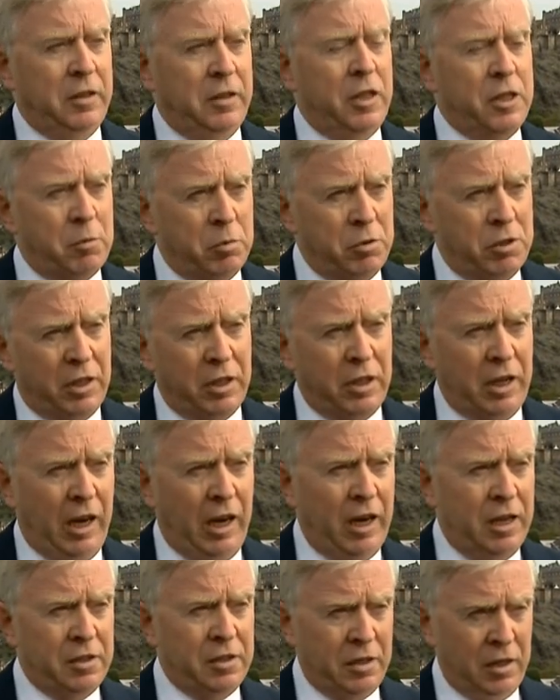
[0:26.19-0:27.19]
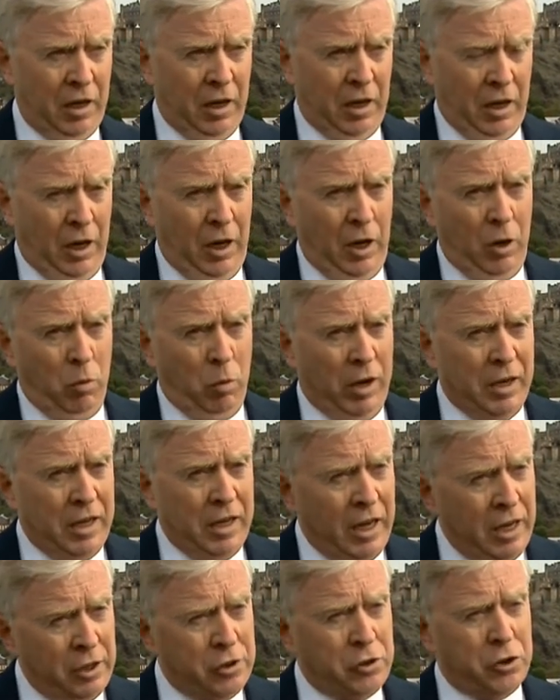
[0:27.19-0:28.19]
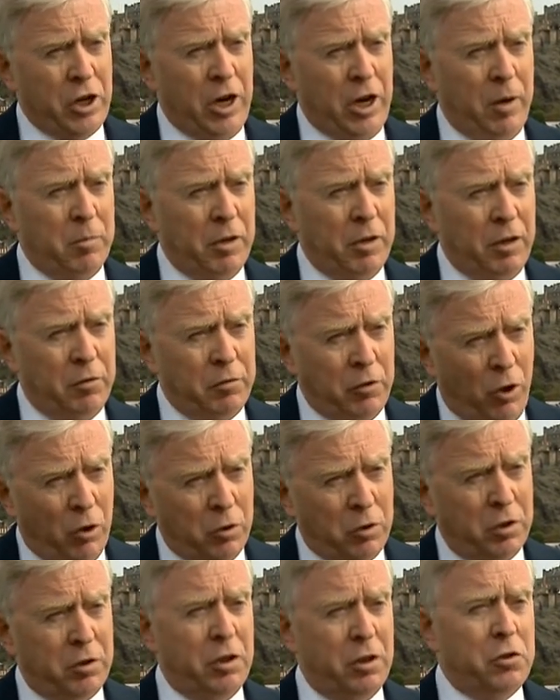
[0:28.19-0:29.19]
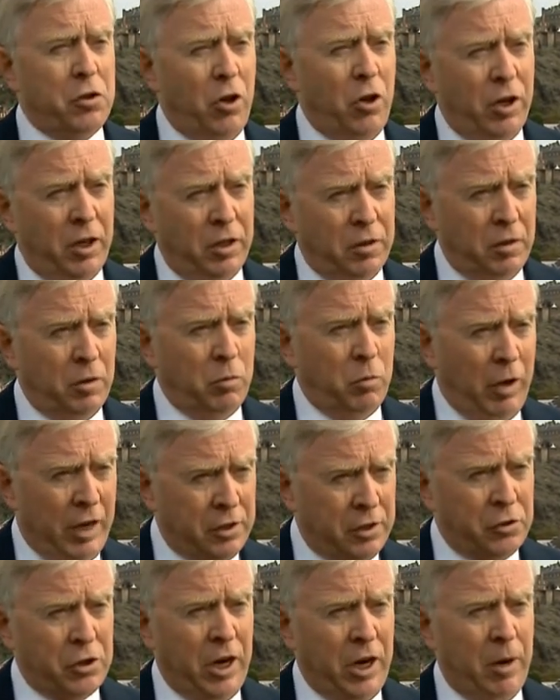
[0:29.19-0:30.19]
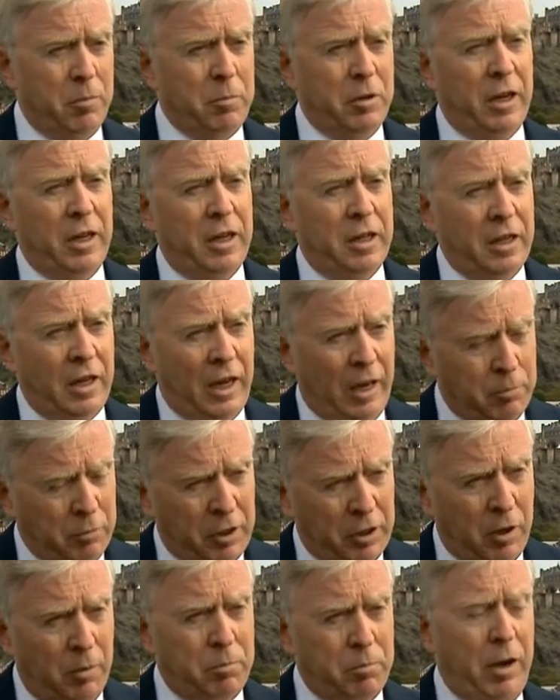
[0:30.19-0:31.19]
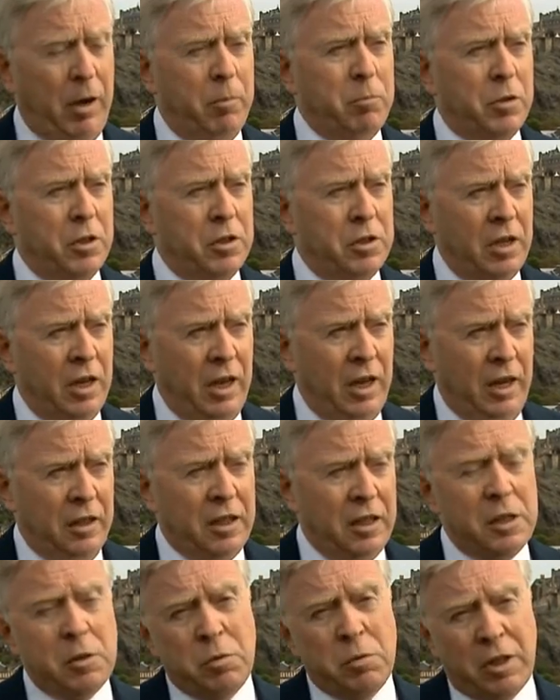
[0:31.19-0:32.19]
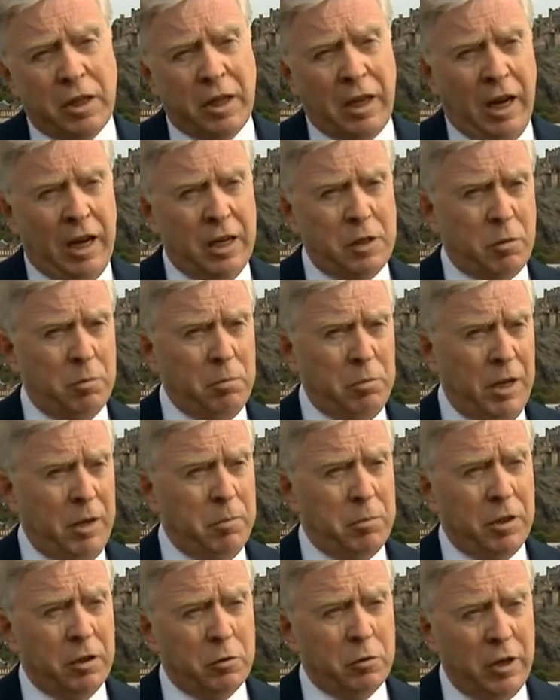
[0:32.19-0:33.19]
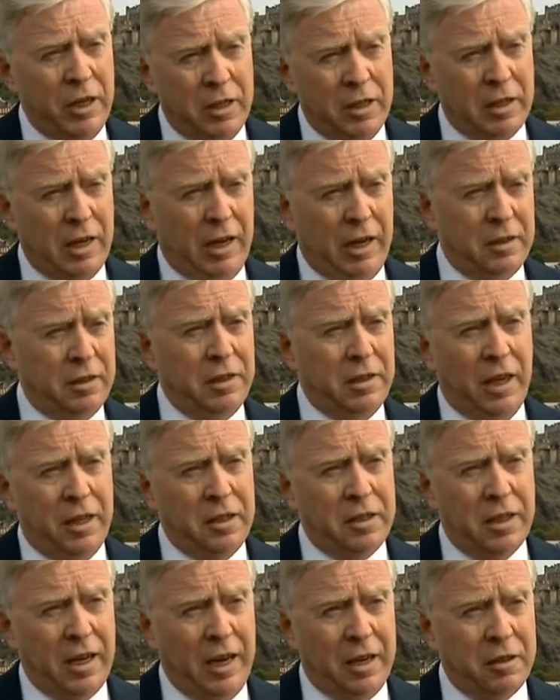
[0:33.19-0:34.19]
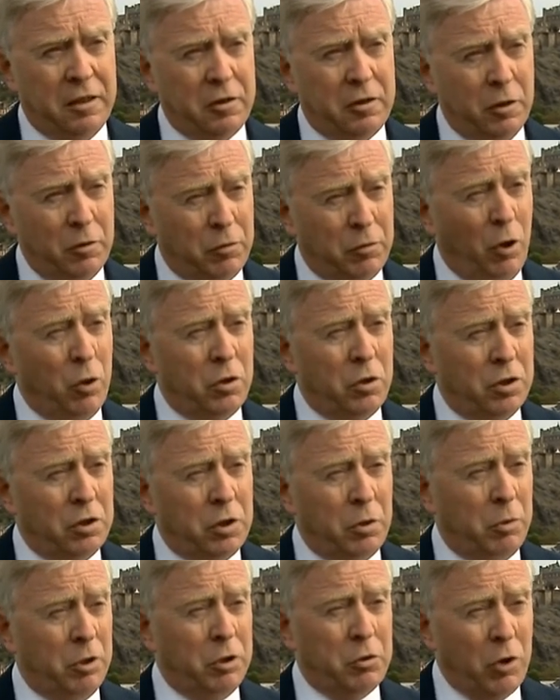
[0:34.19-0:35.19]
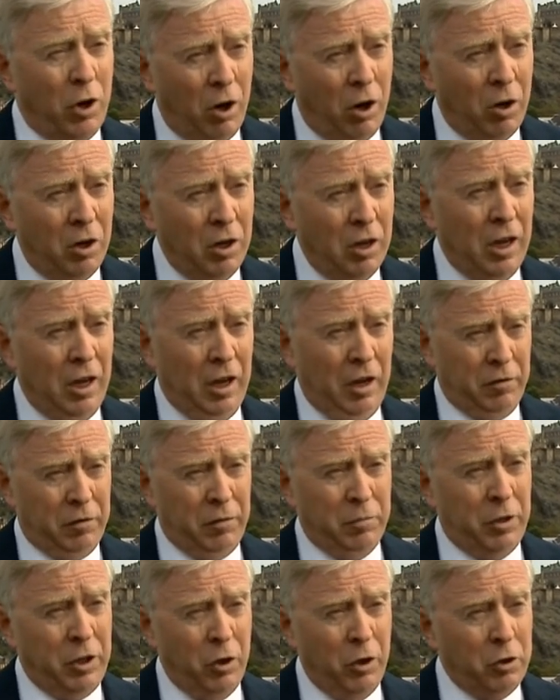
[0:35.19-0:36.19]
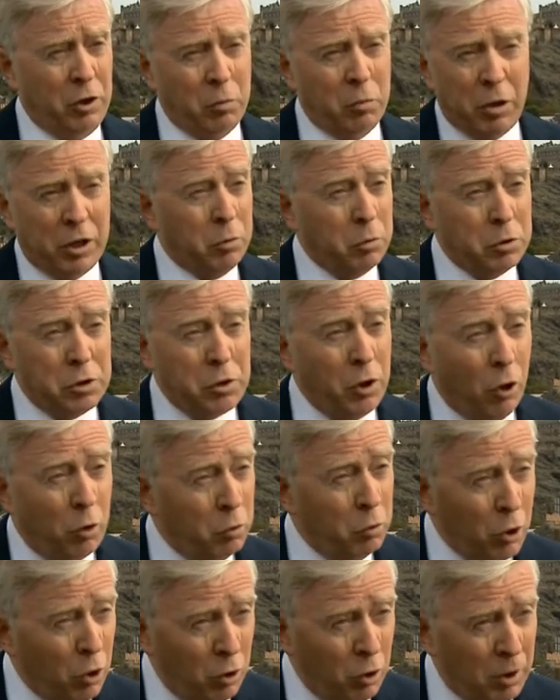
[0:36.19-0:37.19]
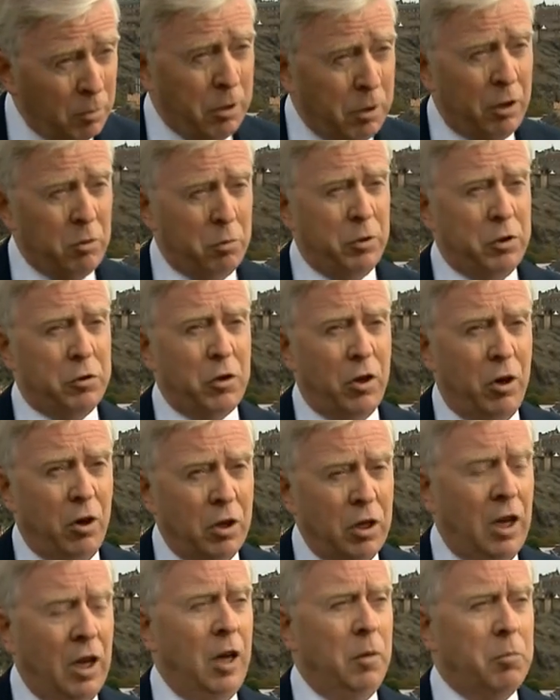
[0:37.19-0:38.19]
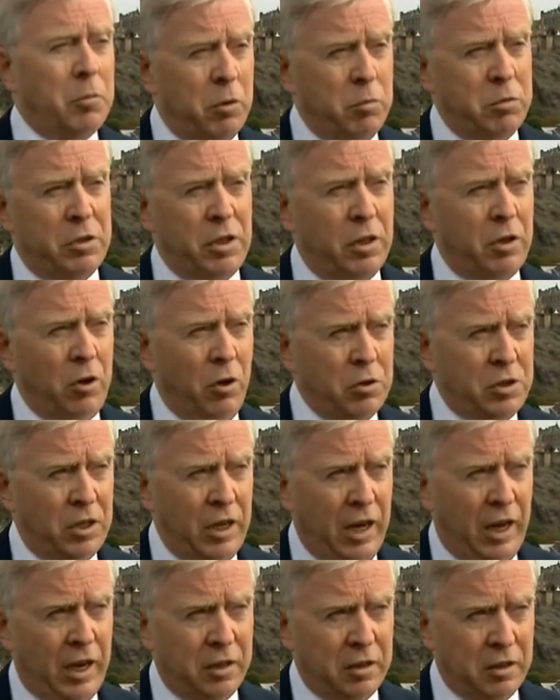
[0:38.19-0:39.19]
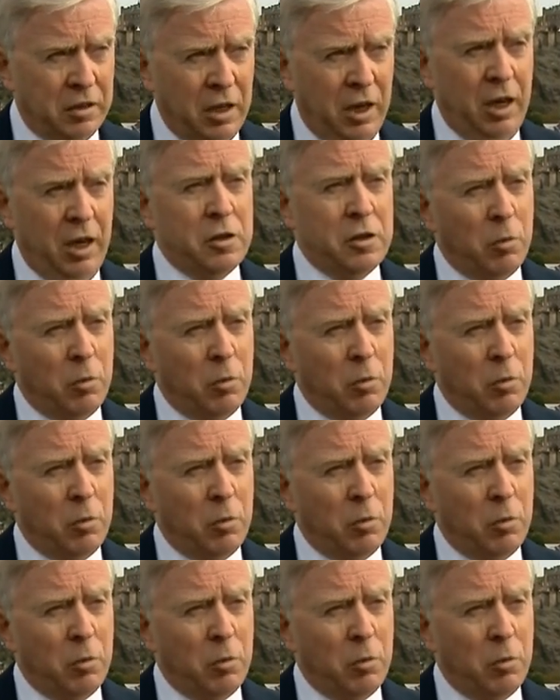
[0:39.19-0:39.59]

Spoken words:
This was the case when East Germany voted to join West Germany and become members. This was the case when people in Greenland in 1982 voted to withdraw from the Union, where there was no rule about withdrawal, but it was negotiated.